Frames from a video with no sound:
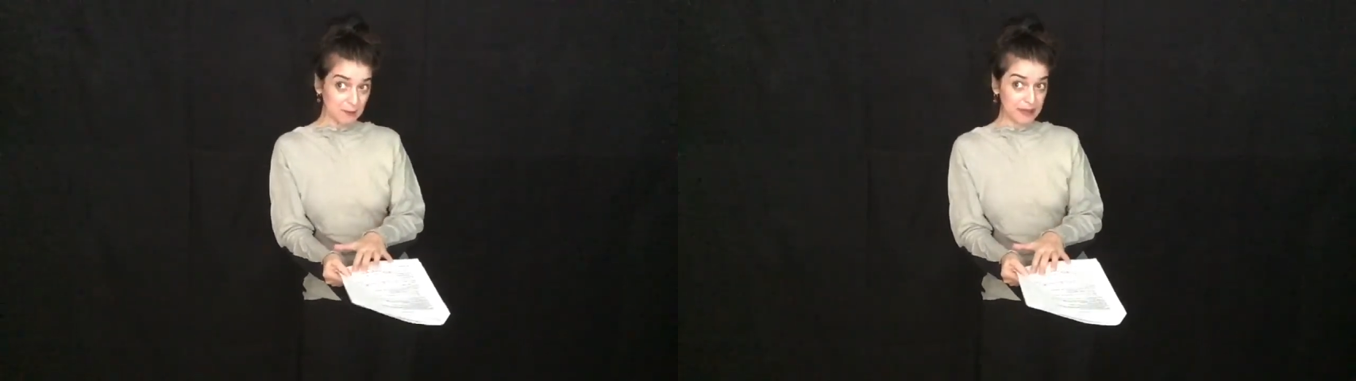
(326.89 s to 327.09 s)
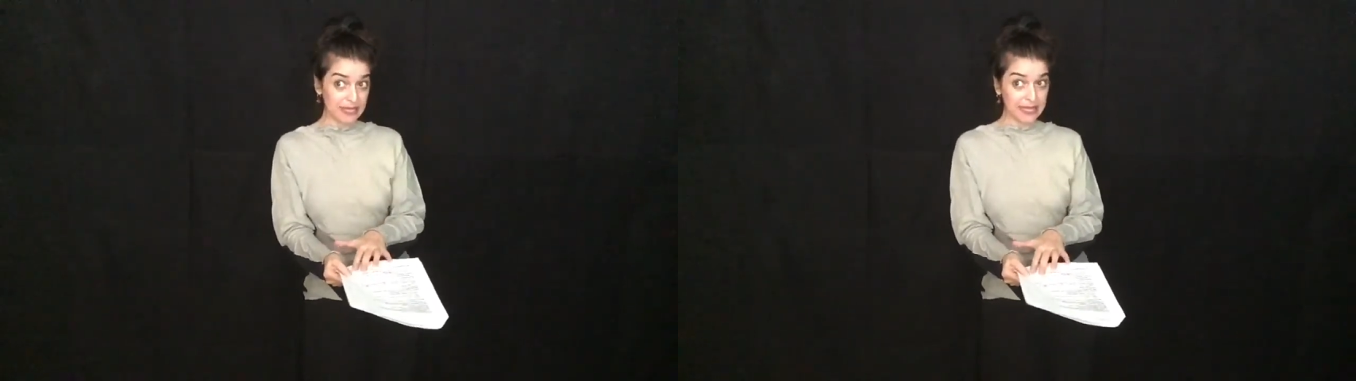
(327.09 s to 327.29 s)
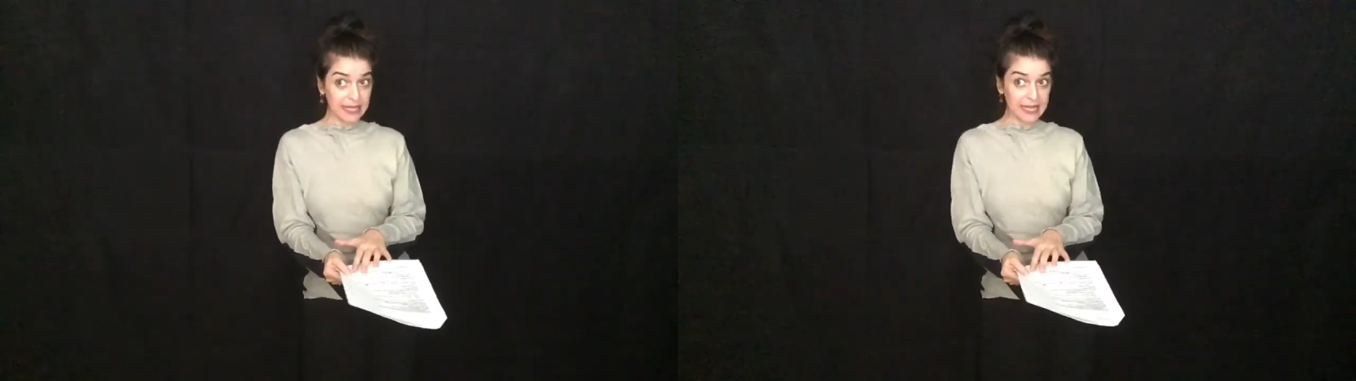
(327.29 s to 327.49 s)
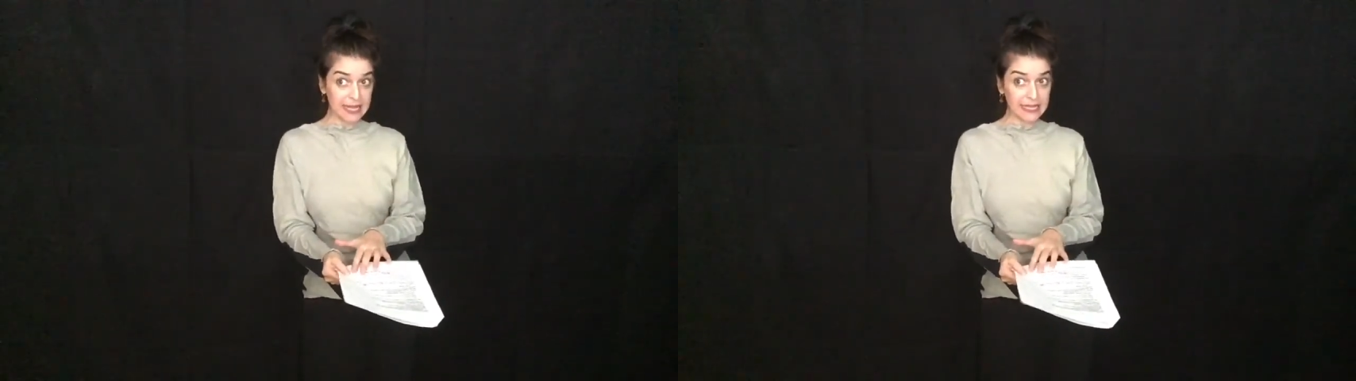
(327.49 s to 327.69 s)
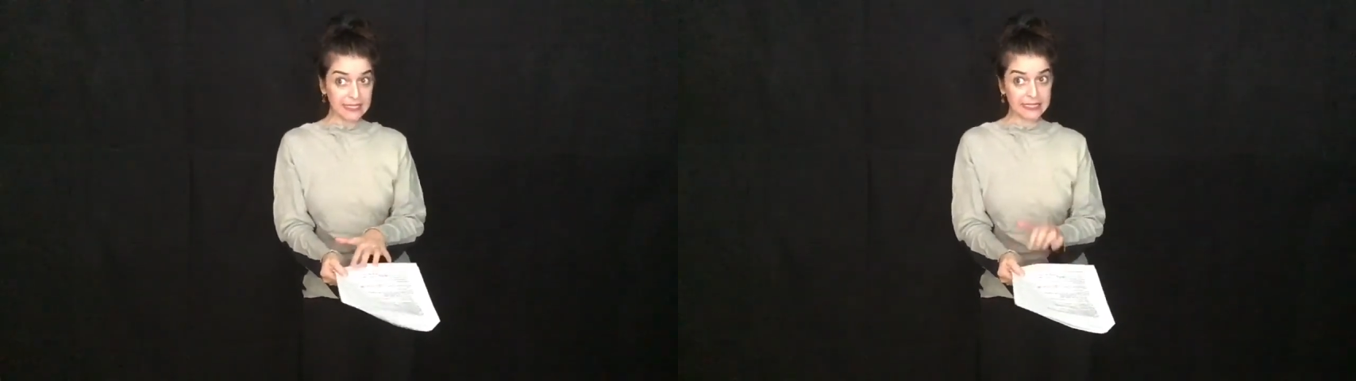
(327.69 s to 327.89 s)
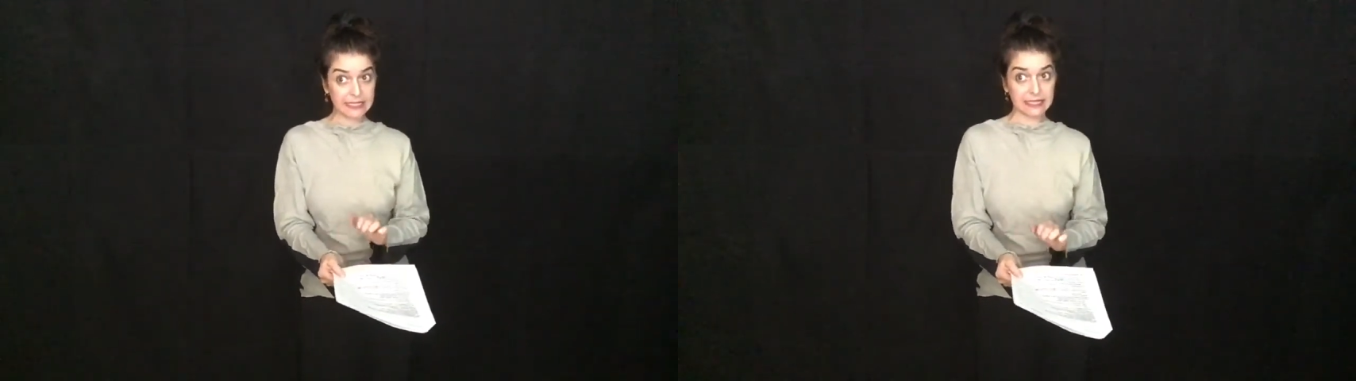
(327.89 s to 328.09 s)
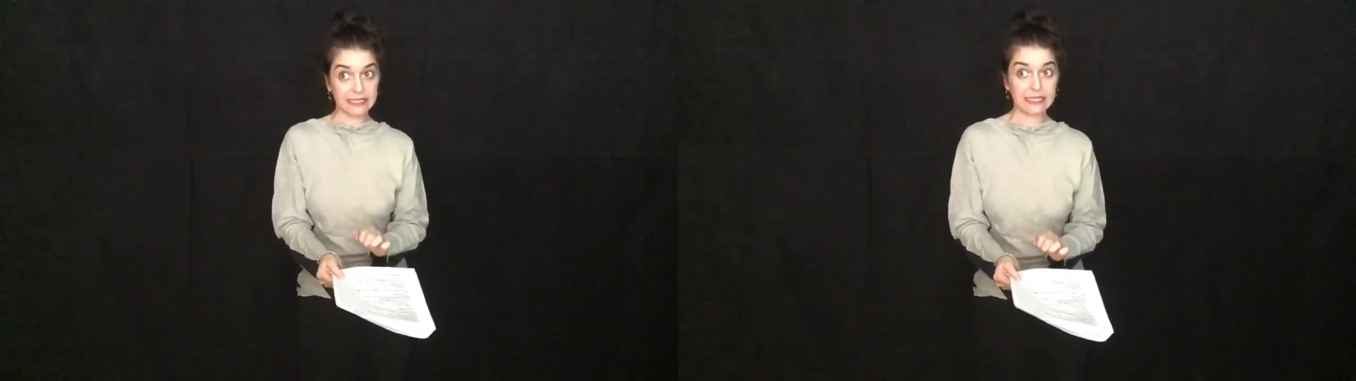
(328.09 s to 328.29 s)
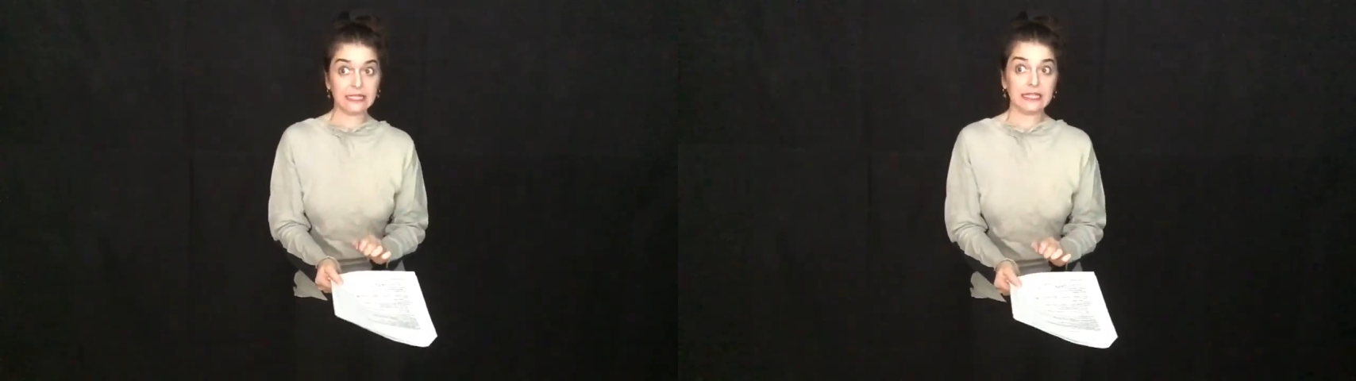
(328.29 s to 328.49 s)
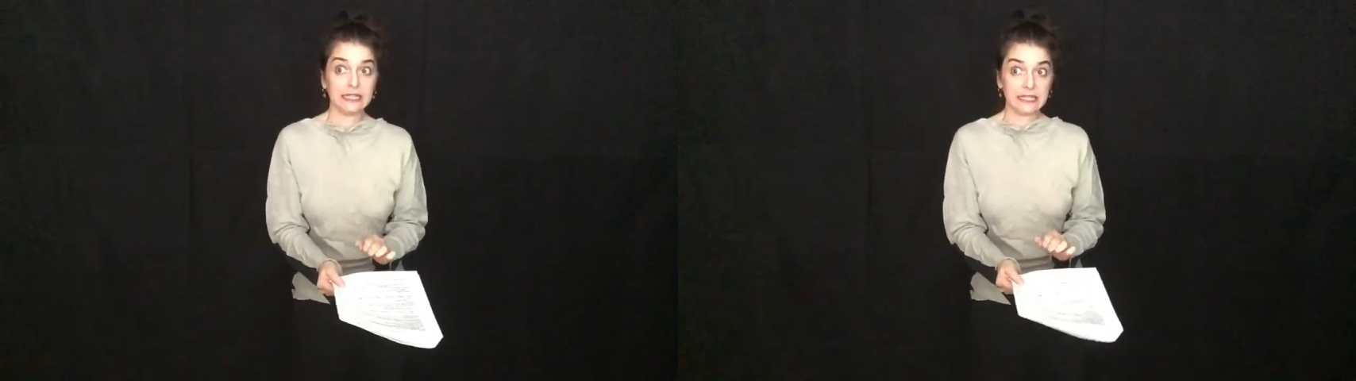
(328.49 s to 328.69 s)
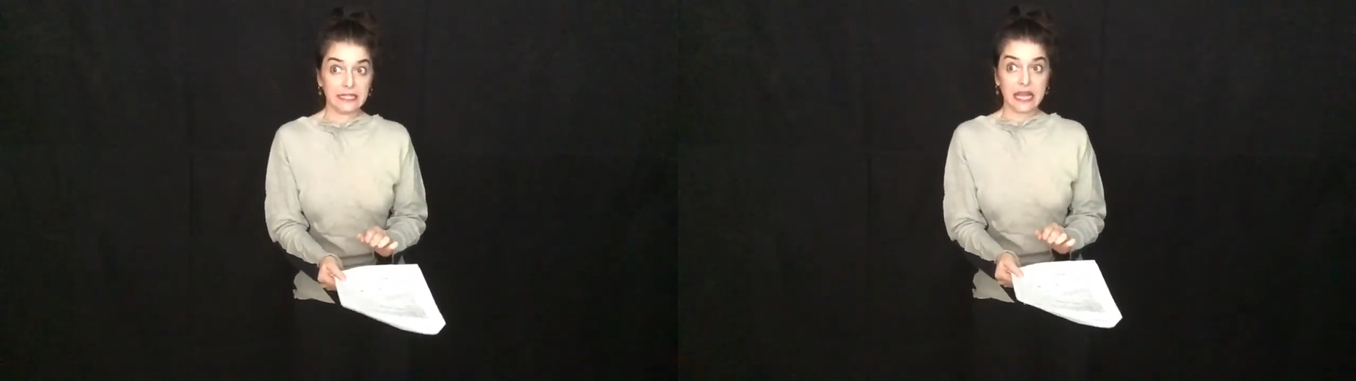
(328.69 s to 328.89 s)
please.
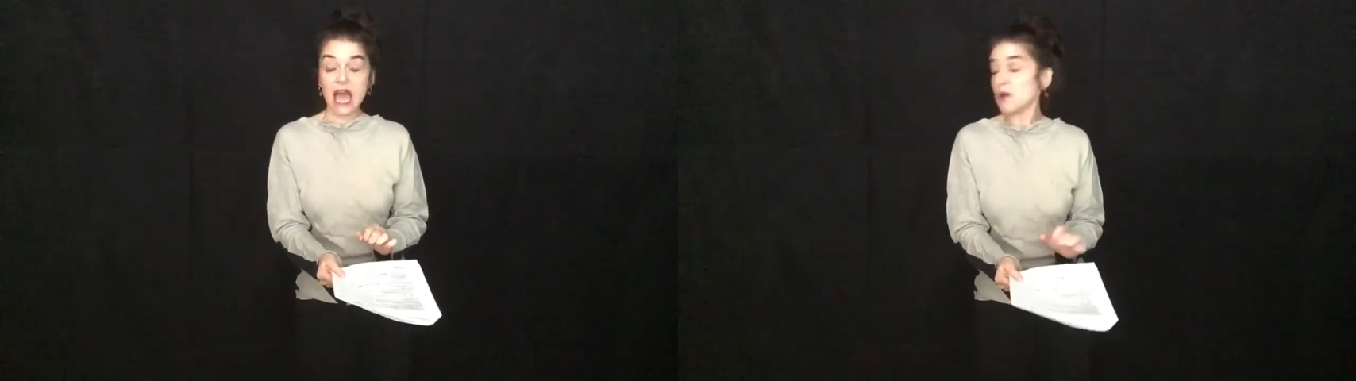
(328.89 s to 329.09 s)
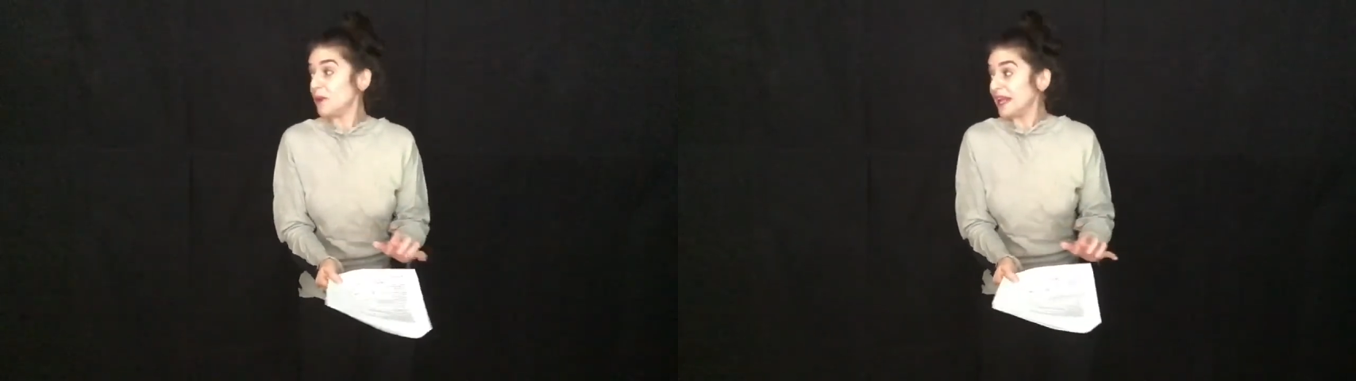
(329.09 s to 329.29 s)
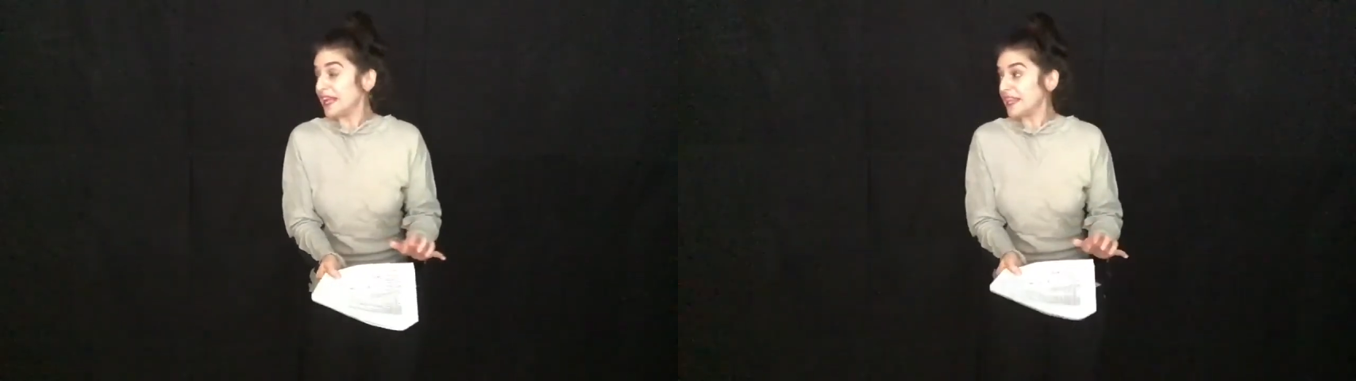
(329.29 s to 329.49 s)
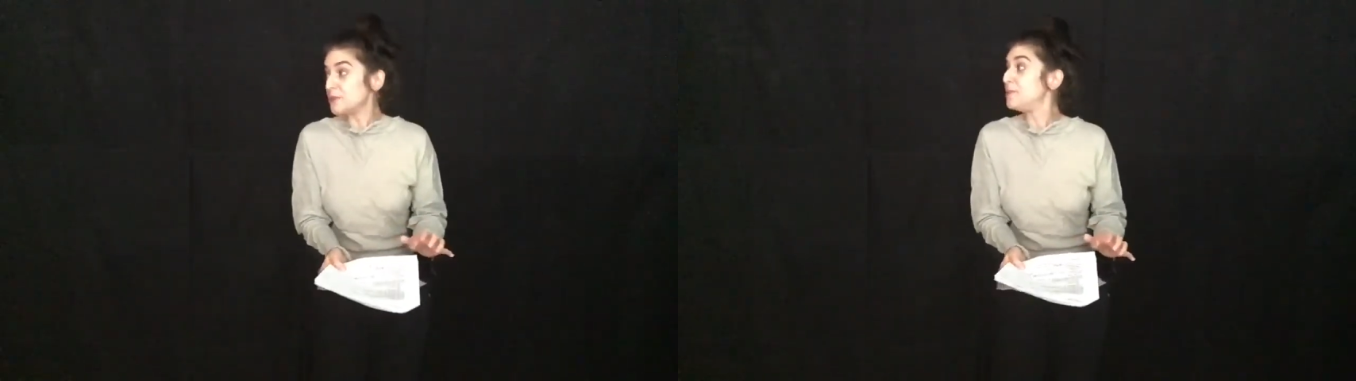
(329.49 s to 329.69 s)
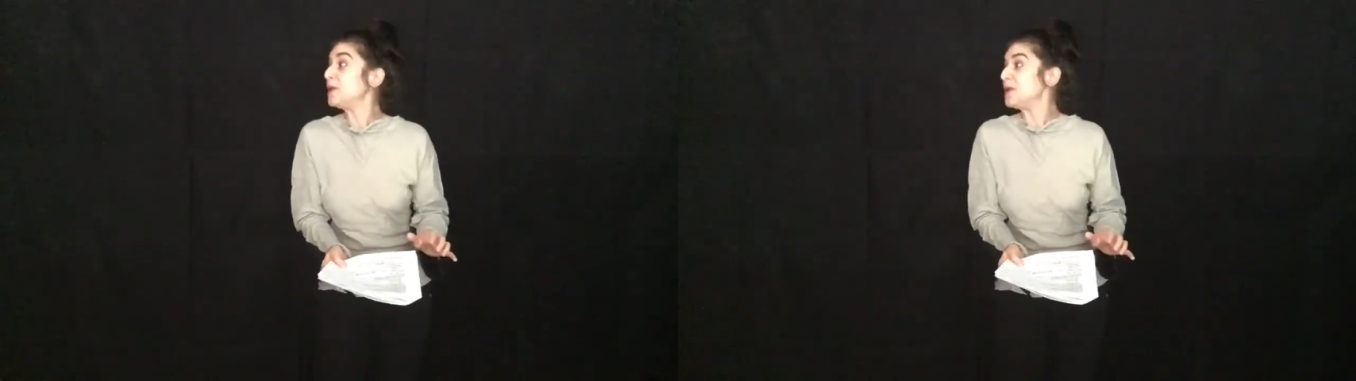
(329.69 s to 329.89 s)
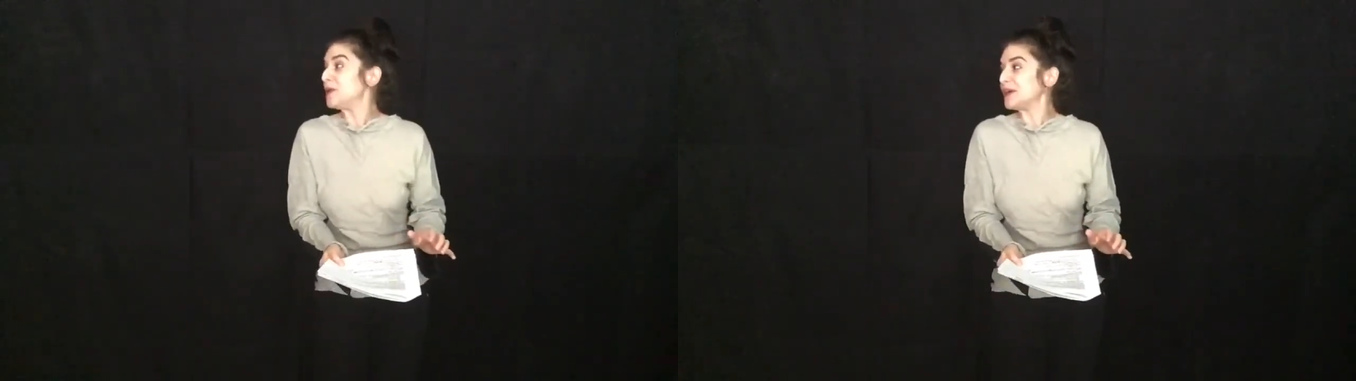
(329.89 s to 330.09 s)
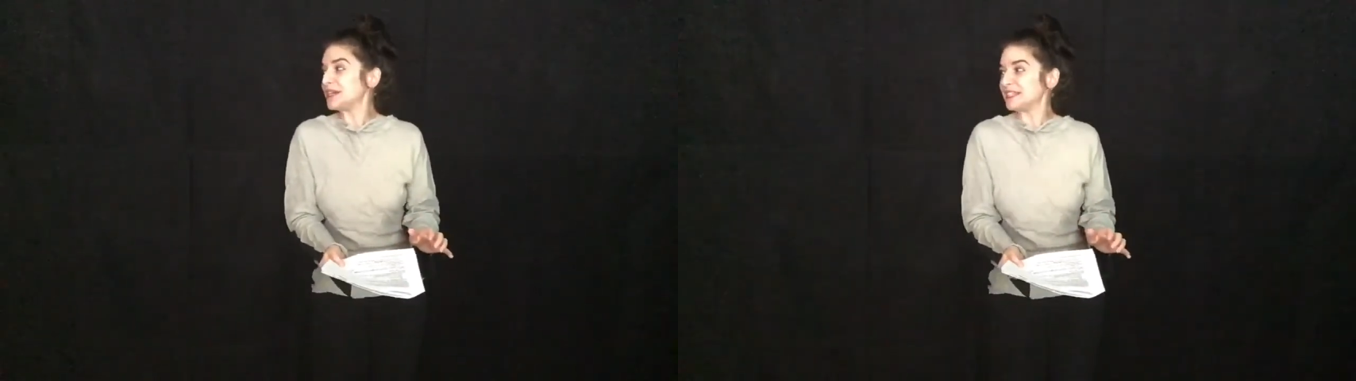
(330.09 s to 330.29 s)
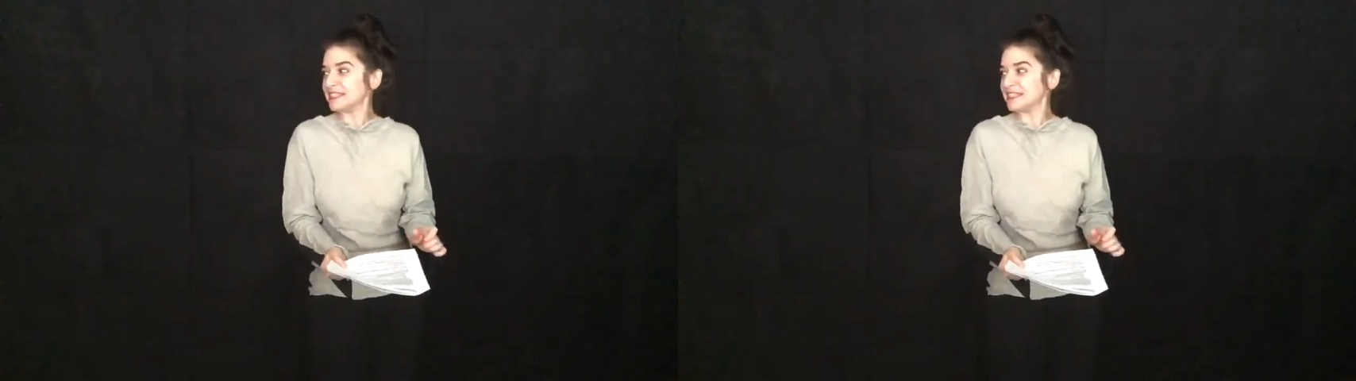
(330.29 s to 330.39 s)
Willie, the book.